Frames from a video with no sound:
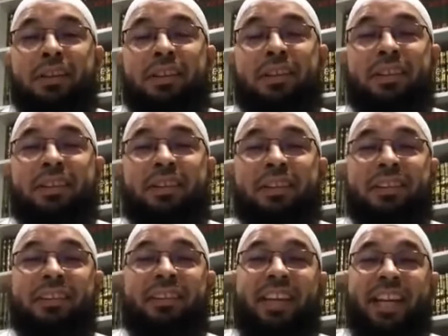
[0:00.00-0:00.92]
the,
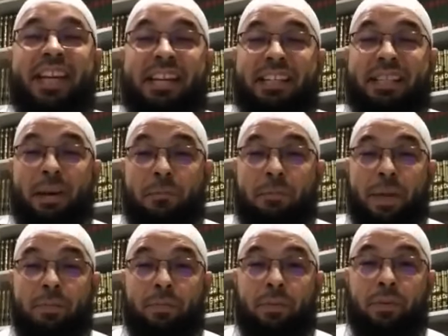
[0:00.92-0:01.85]
the, the thing is, some
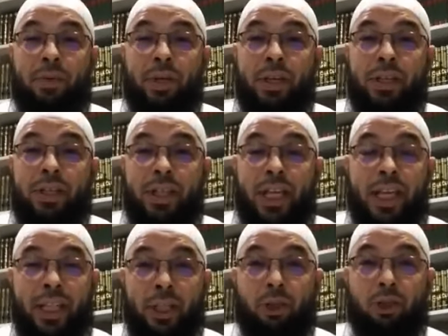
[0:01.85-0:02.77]
people
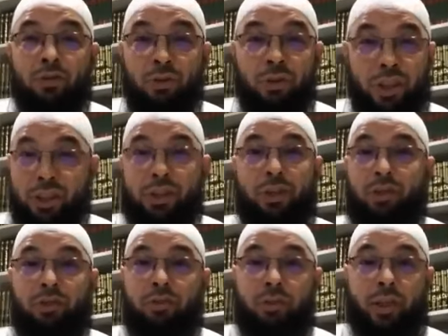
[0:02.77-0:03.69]
see the truth is the
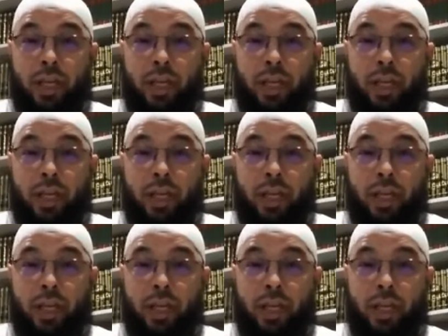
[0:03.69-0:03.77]
truth.